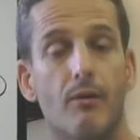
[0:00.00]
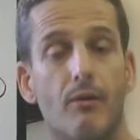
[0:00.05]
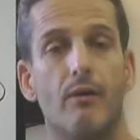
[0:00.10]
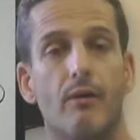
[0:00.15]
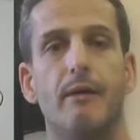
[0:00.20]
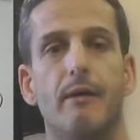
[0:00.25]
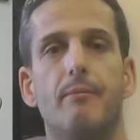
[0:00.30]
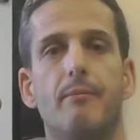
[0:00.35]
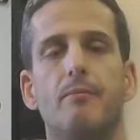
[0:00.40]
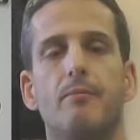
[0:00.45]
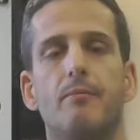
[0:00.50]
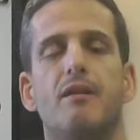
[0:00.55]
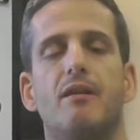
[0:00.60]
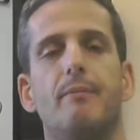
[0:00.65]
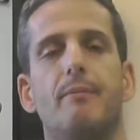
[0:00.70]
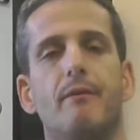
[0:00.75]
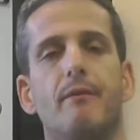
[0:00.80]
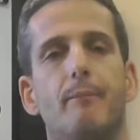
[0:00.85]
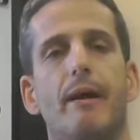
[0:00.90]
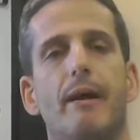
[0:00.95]
I'm able to
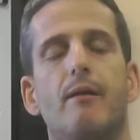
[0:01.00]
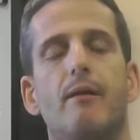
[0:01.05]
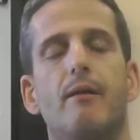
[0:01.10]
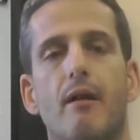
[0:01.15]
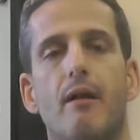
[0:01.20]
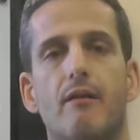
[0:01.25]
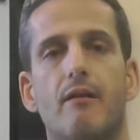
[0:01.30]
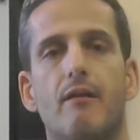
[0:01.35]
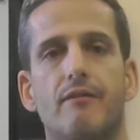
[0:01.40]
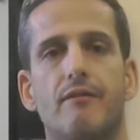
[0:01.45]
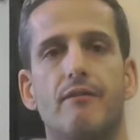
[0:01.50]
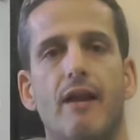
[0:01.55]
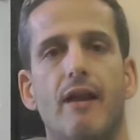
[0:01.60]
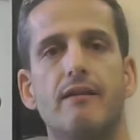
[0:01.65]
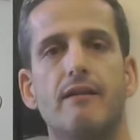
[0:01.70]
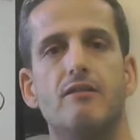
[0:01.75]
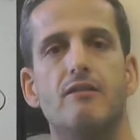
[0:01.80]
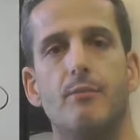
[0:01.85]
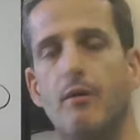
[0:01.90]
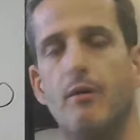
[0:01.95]
be metabolically
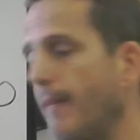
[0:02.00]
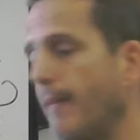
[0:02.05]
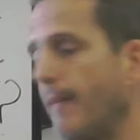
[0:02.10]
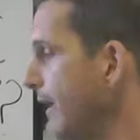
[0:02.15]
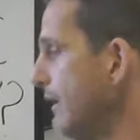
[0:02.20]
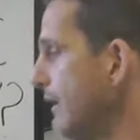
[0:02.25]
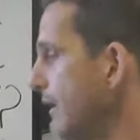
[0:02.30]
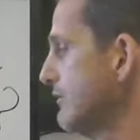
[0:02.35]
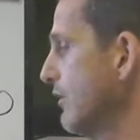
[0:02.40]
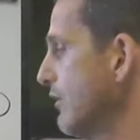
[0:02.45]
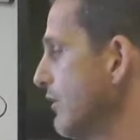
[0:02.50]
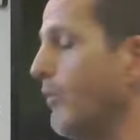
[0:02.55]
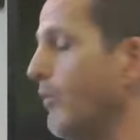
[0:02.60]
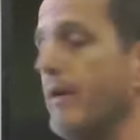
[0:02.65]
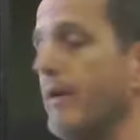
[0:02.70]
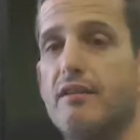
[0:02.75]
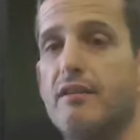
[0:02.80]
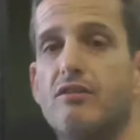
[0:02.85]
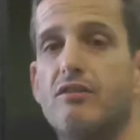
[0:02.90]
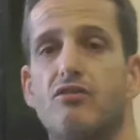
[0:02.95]
flexible. So
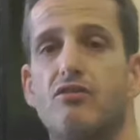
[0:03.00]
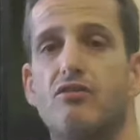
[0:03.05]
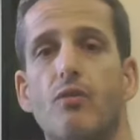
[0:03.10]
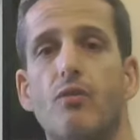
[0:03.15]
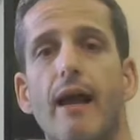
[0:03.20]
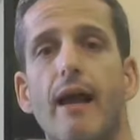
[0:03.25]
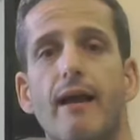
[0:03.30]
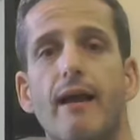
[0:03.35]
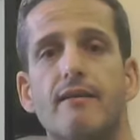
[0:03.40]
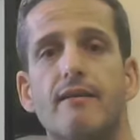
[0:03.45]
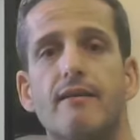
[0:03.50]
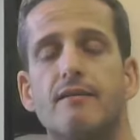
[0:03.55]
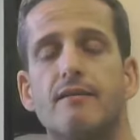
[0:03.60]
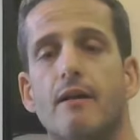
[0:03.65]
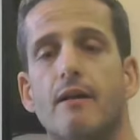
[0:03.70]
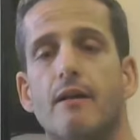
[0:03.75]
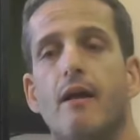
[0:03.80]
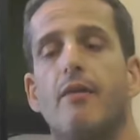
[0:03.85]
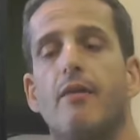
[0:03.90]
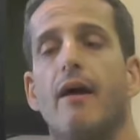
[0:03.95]
with stress,
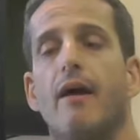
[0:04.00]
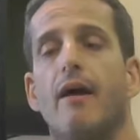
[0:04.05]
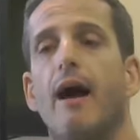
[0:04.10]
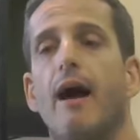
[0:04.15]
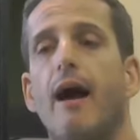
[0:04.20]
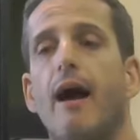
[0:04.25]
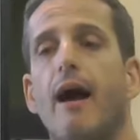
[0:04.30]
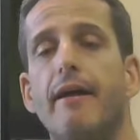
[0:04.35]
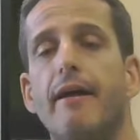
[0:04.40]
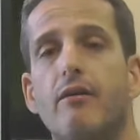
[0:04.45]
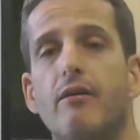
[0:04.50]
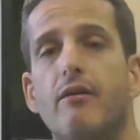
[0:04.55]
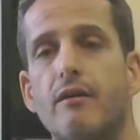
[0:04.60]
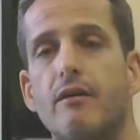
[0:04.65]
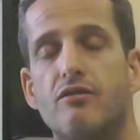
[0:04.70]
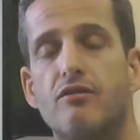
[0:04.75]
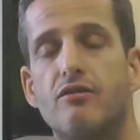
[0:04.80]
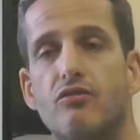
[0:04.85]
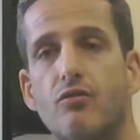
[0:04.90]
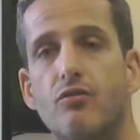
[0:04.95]
the higher the
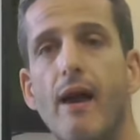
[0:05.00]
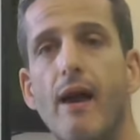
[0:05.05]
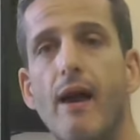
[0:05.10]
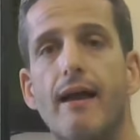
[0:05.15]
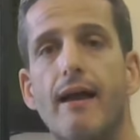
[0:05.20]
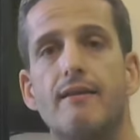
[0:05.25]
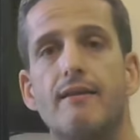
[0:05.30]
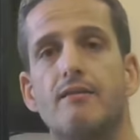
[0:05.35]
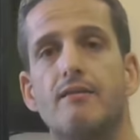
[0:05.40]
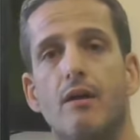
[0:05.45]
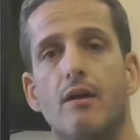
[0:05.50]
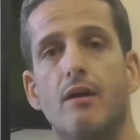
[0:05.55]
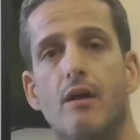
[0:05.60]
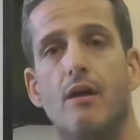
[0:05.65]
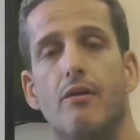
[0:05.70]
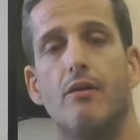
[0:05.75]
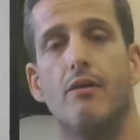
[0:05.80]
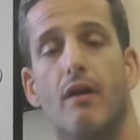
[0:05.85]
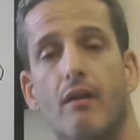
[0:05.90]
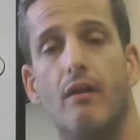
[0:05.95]
stress,
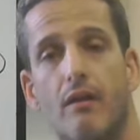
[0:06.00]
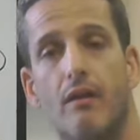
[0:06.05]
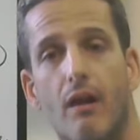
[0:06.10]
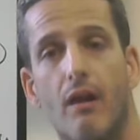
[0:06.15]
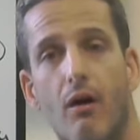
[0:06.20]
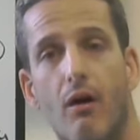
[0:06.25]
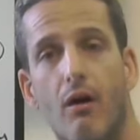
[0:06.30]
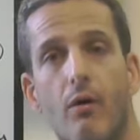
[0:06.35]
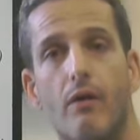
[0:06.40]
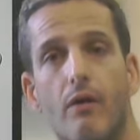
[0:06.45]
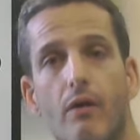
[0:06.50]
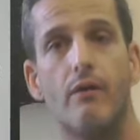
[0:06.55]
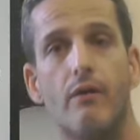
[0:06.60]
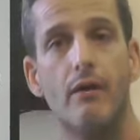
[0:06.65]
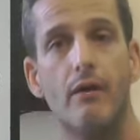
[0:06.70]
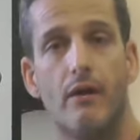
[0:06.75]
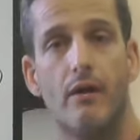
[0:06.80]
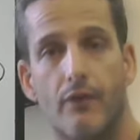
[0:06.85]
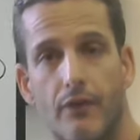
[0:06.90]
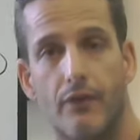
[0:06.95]
the lower
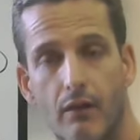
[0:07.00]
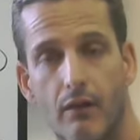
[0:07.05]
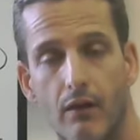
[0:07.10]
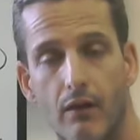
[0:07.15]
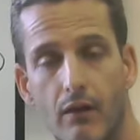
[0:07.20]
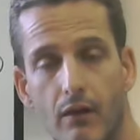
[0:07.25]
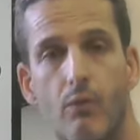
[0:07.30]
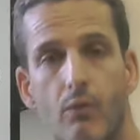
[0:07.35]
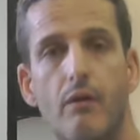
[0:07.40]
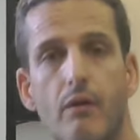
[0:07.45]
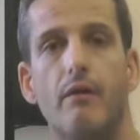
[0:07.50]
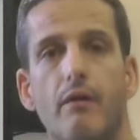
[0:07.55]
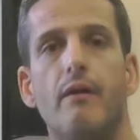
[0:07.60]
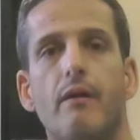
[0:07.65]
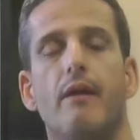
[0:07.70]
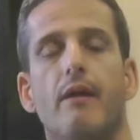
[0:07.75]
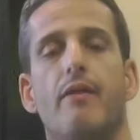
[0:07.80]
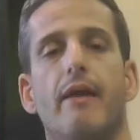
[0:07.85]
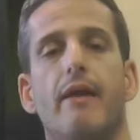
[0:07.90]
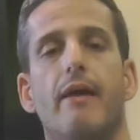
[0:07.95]

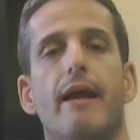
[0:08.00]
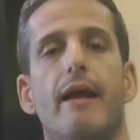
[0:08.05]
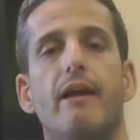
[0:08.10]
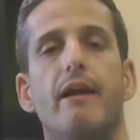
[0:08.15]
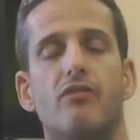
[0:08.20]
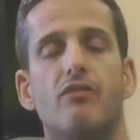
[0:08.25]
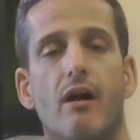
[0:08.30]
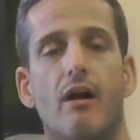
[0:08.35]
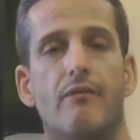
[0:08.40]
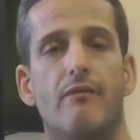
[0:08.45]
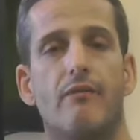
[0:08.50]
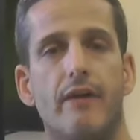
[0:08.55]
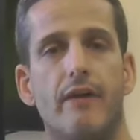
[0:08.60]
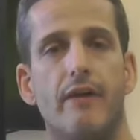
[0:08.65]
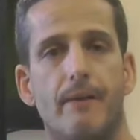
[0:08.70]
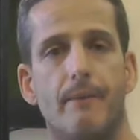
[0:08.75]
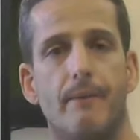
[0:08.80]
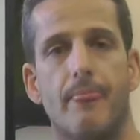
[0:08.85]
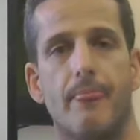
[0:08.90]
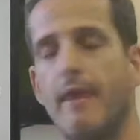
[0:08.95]
the HRV.